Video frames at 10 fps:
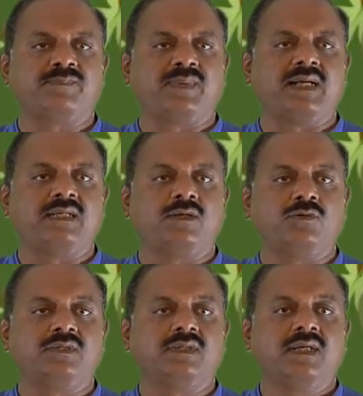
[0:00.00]
spread
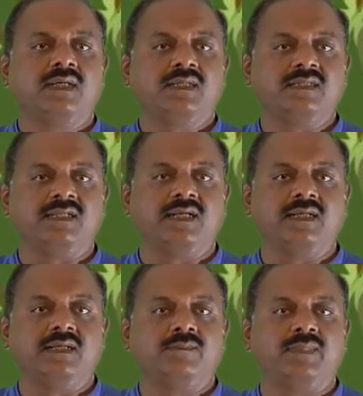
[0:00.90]
out
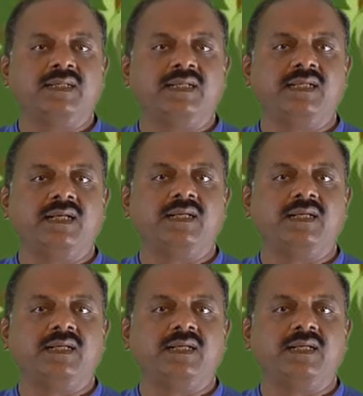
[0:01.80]
drug material